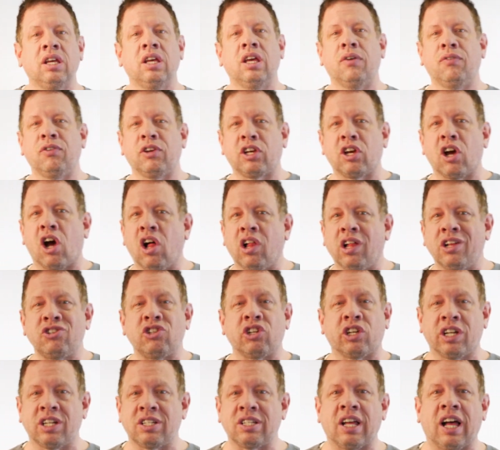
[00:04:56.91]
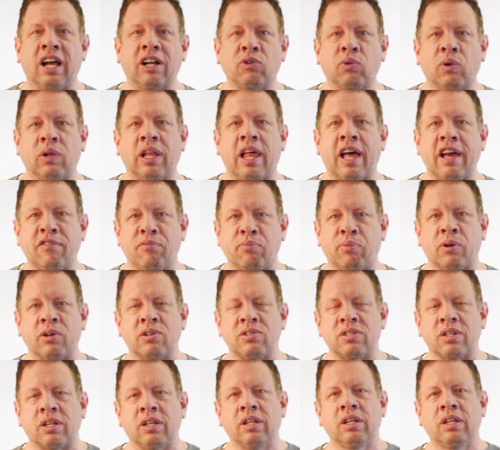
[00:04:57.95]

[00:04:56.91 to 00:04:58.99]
If you call us, you're going to talk to a live person.